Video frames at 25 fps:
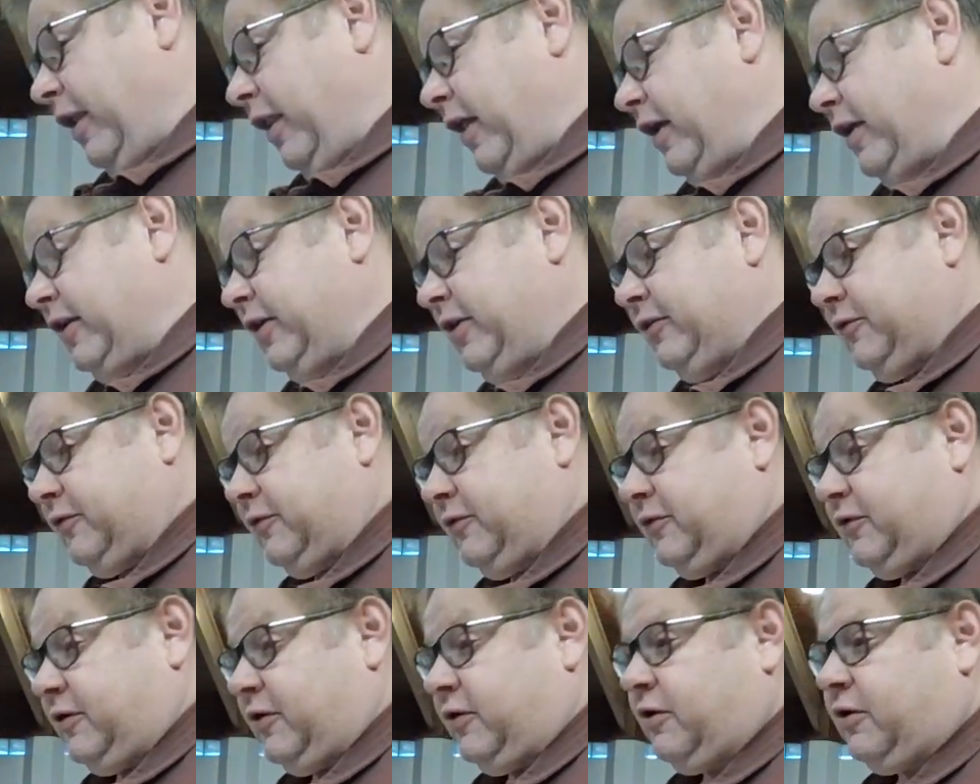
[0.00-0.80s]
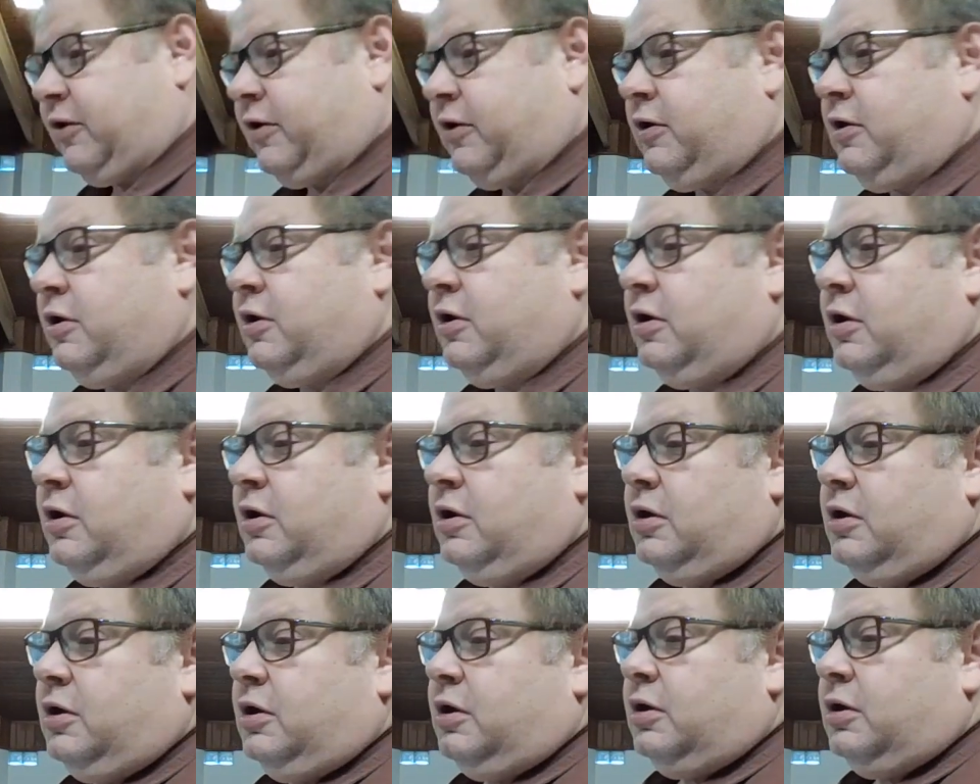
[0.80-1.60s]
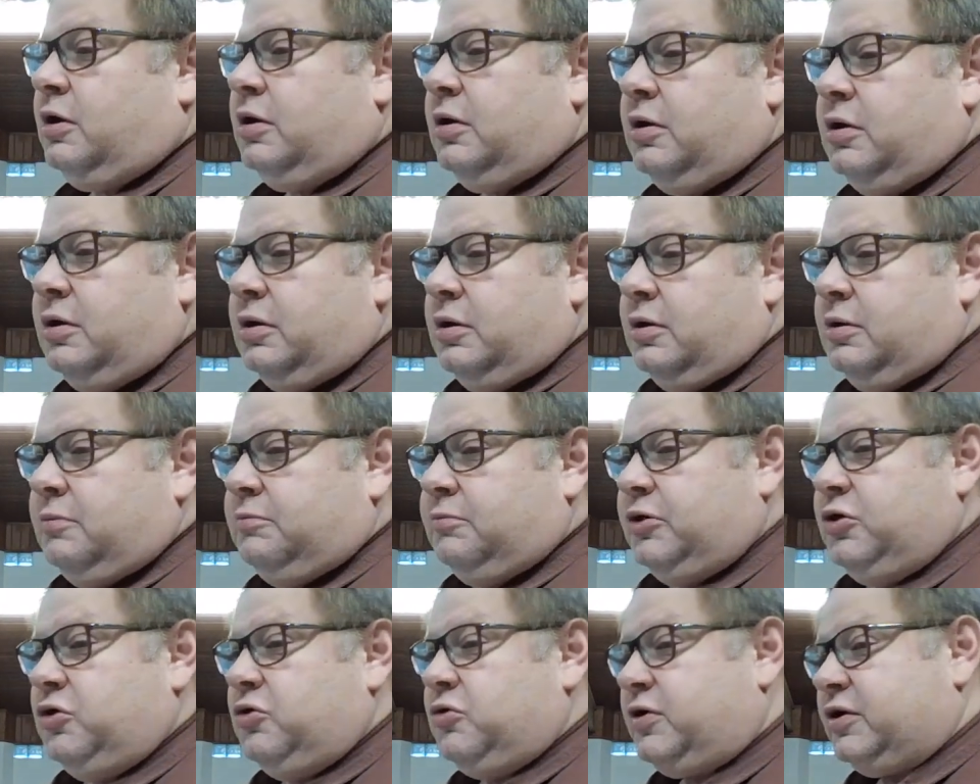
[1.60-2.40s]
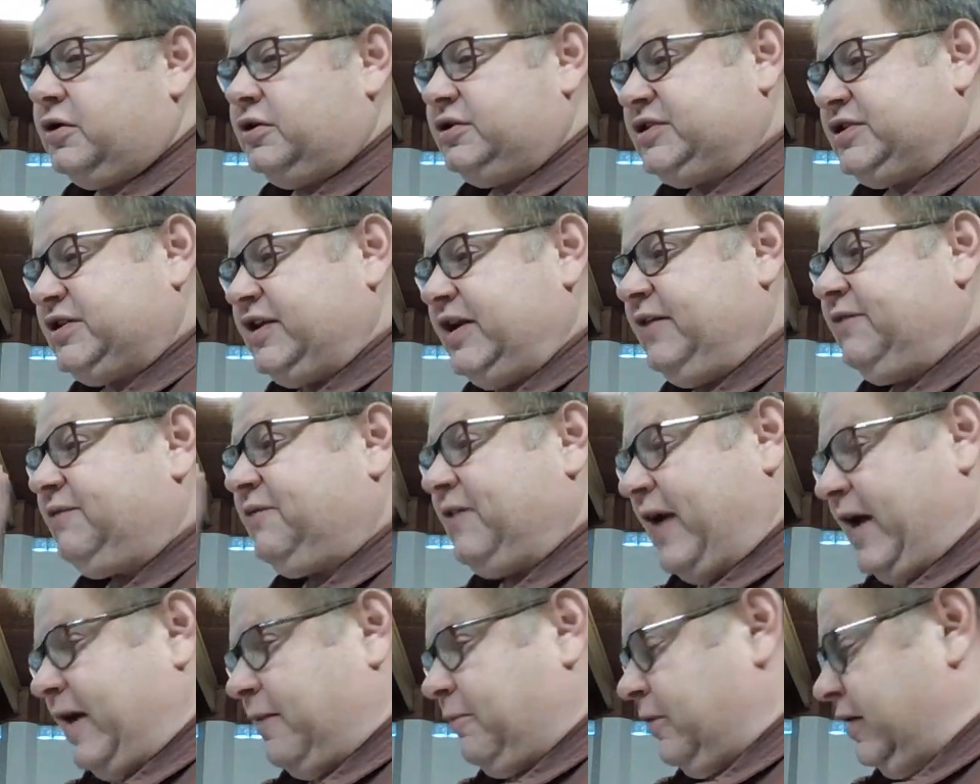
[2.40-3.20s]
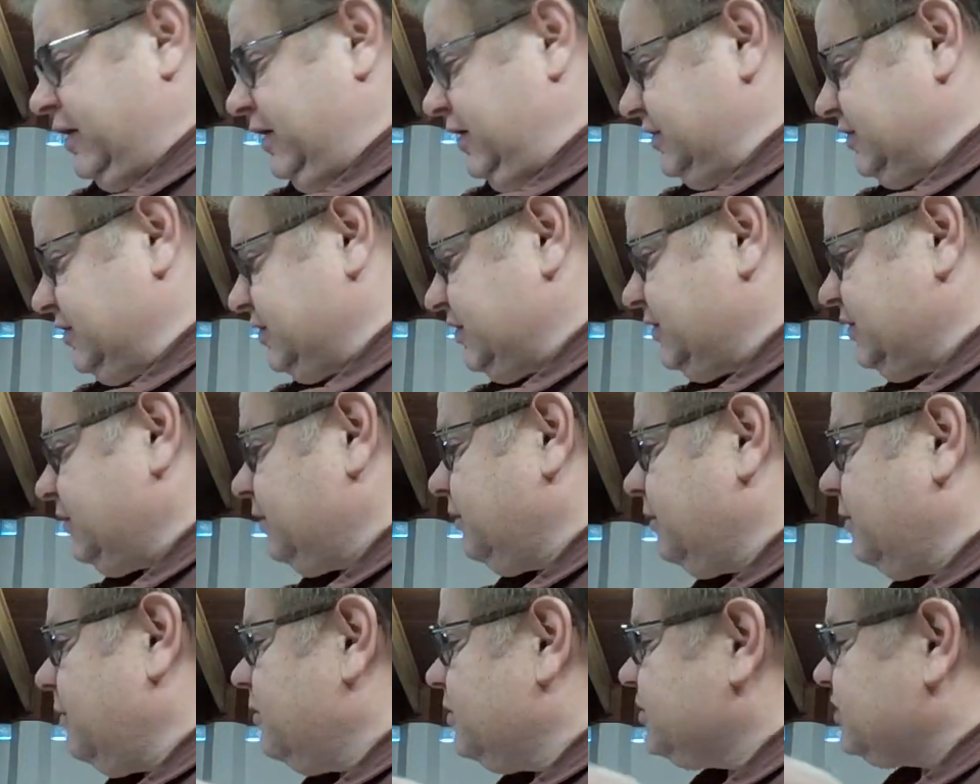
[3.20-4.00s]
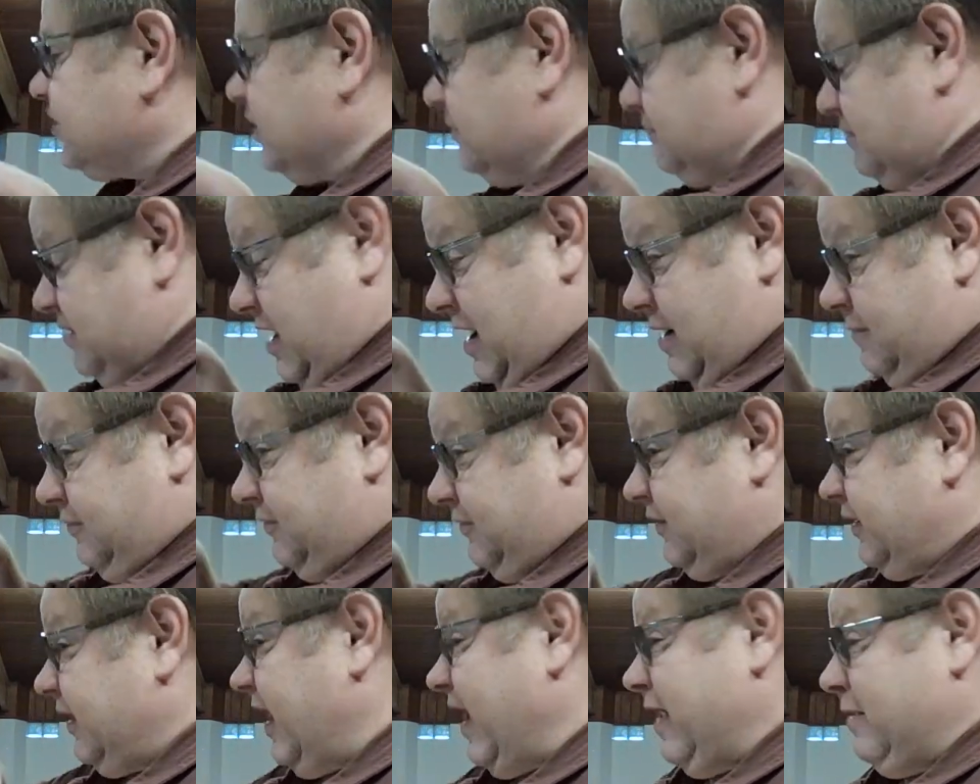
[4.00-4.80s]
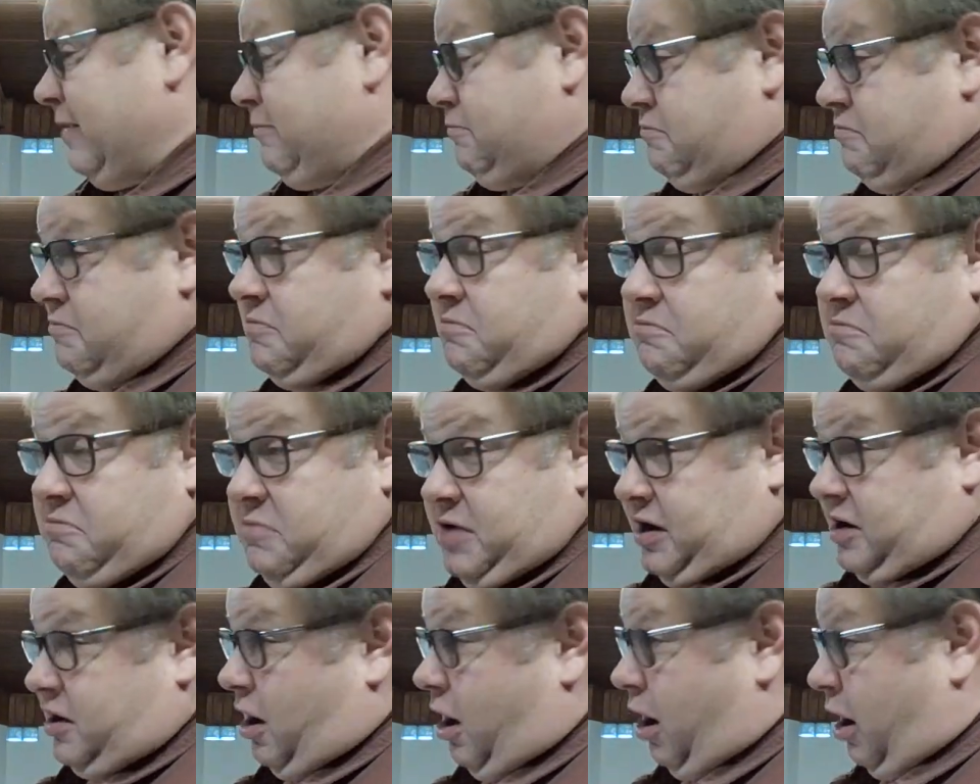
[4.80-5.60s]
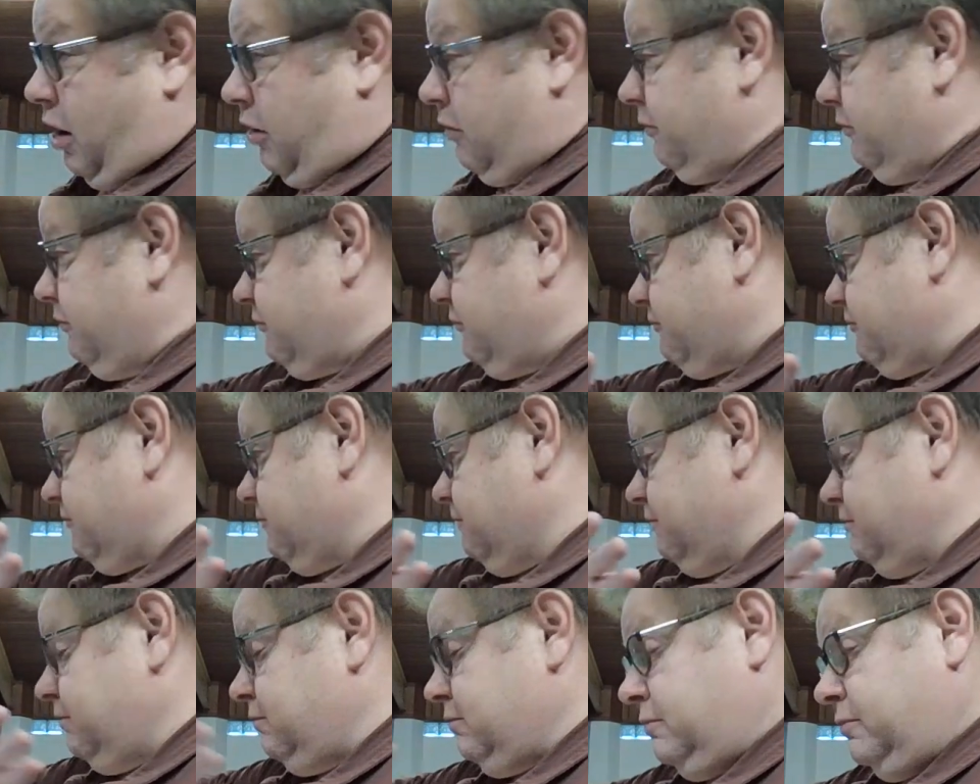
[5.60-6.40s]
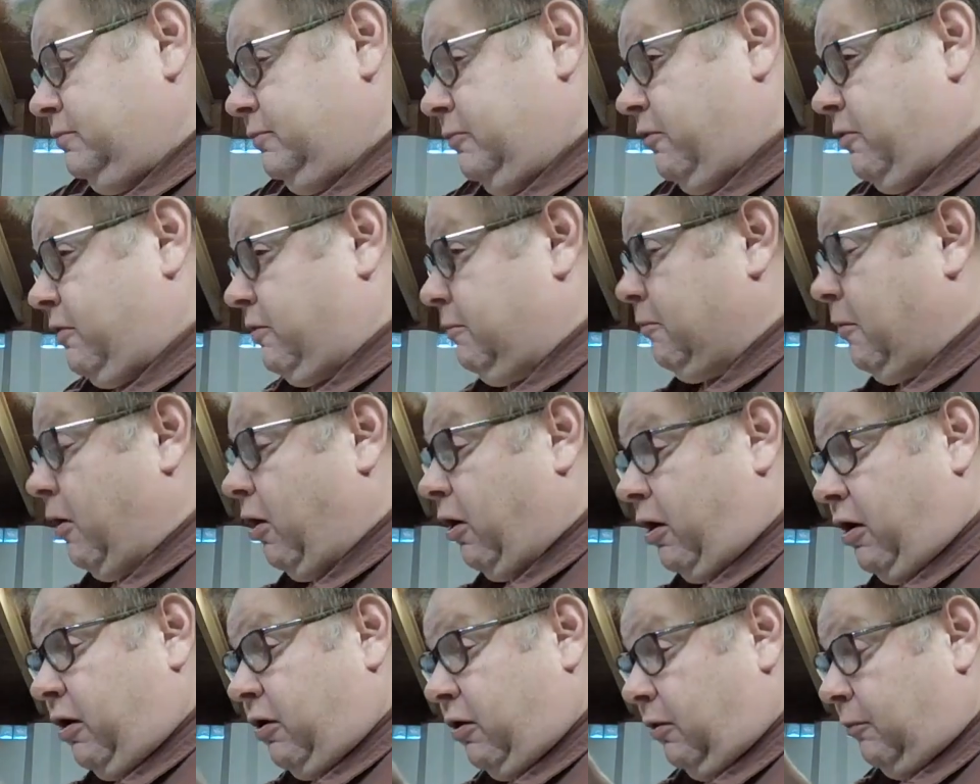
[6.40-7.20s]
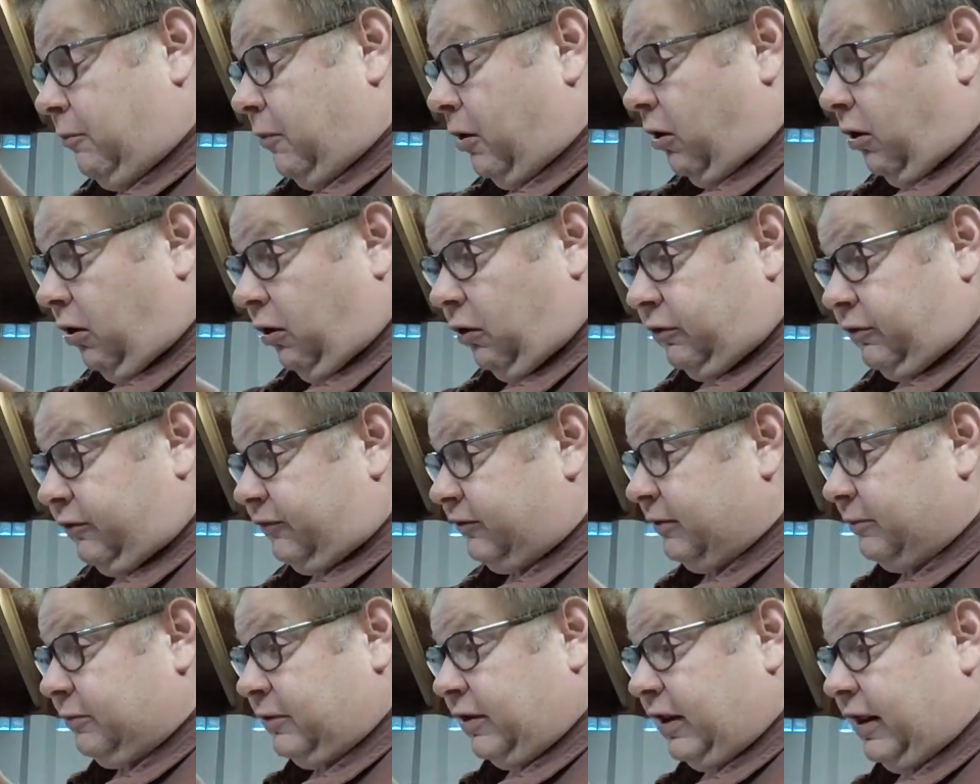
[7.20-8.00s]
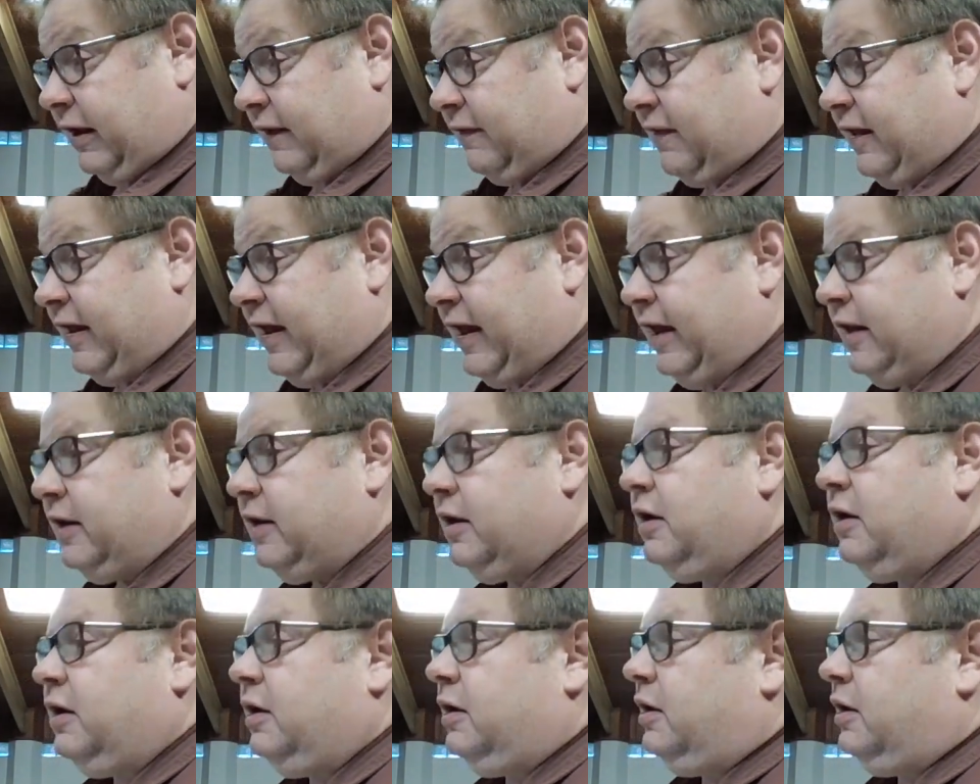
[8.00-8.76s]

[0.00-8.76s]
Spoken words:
I like necessarily. But you can see families sometimes at McDonald's or a mall or something like that